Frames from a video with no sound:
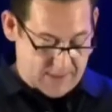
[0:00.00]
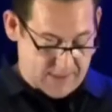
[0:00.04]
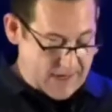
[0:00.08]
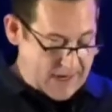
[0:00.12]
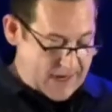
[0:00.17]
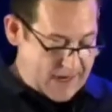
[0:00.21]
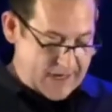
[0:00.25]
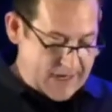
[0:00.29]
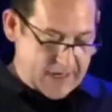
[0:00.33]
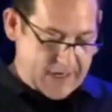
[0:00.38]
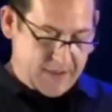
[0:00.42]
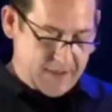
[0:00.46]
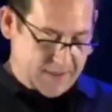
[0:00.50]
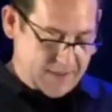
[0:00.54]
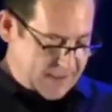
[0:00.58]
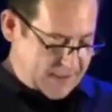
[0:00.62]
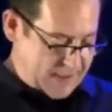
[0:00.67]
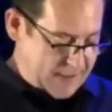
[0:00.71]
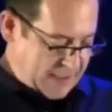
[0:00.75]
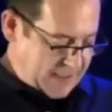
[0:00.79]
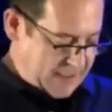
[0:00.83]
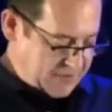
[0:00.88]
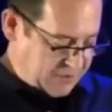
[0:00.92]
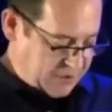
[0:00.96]
and the
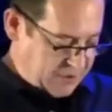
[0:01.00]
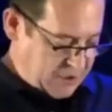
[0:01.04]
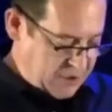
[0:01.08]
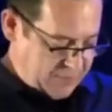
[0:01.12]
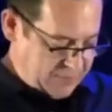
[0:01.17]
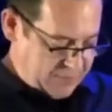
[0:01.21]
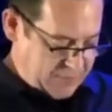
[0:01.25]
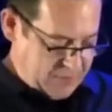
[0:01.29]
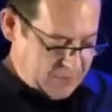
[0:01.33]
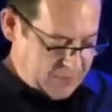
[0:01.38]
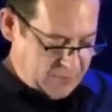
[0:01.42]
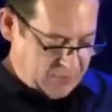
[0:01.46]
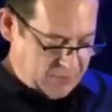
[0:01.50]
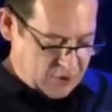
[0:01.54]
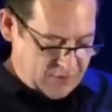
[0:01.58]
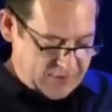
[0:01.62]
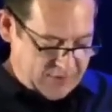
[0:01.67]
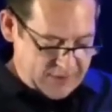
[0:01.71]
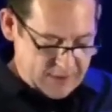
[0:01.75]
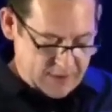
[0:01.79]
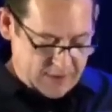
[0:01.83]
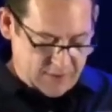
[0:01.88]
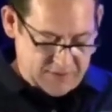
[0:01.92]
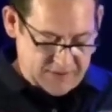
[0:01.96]
ice cube
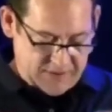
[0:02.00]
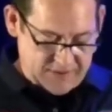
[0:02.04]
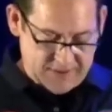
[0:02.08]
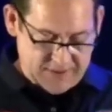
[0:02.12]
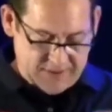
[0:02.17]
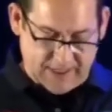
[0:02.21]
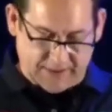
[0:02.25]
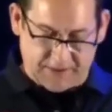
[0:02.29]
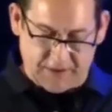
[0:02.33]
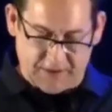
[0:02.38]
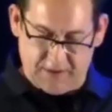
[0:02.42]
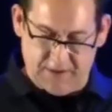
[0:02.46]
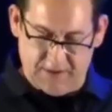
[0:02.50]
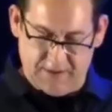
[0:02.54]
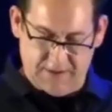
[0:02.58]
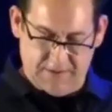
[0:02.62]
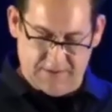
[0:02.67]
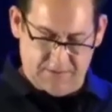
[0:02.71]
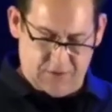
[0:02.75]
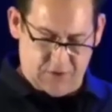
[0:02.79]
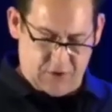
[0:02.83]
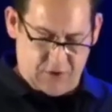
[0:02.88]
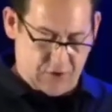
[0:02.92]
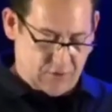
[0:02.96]
neutrino detector,
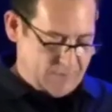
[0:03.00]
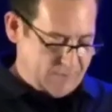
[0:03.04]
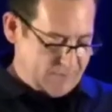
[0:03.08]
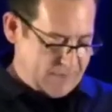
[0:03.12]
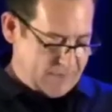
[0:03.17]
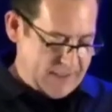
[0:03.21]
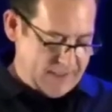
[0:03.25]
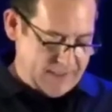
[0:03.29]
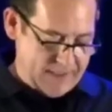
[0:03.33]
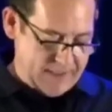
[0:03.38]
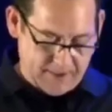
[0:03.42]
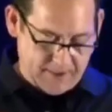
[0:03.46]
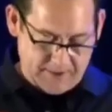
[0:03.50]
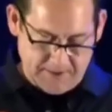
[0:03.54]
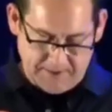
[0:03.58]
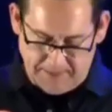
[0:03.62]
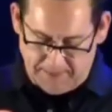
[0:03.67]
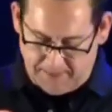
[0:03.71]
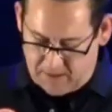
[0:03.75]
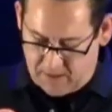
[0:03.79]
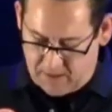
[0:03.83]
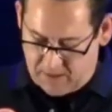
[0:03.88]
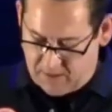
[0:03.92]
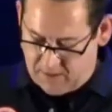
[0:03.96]
shown right here,
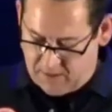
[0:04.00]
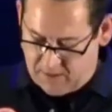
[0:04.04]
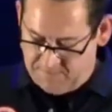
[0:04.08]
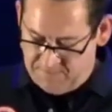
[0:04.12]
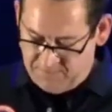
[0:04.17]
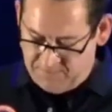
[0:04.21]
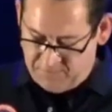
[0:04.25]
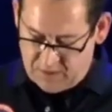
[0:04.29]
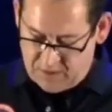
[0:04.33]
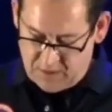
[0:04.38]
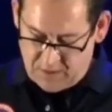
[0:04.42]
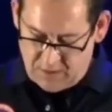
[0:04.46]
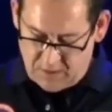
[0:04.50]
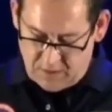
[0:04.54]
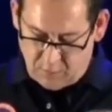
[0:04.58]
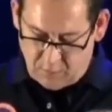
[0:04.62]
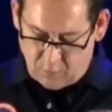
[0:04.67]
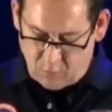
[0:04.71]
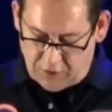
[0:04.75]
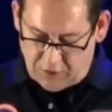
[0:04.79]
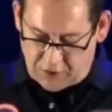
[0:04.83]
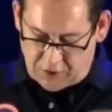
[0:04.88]
were